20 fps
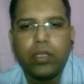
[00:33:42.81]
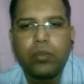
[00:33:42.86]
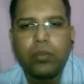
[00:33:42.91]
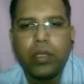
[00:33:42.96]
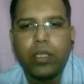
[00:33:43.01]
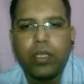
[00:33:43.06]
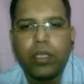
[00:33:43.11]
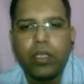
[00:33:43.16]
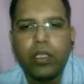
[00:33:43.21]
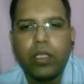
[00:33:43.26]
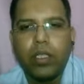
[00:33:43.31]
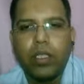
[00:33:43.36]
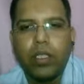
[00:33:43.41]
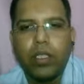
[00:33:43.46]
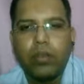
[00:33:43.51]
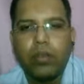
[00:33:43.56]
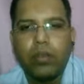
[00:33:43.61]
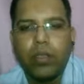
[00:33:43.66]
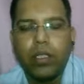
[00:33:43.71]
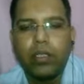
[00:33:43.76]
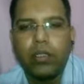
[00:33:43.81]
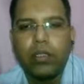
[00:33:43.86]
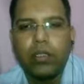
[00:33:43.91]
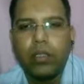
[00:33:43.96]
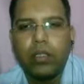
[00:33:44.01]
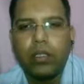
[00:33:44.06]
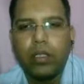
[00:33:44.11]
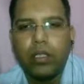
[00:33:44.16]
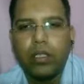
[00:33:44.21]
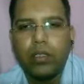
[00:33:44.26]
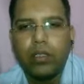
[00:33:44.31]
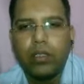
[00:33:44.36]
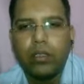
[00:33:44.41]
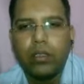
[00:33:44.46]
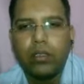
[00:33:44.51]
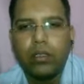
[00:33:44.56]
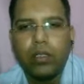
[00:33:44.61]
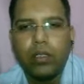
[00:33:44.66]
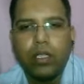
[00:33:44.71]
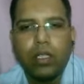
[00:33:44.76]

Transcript: bacteria infect the lesion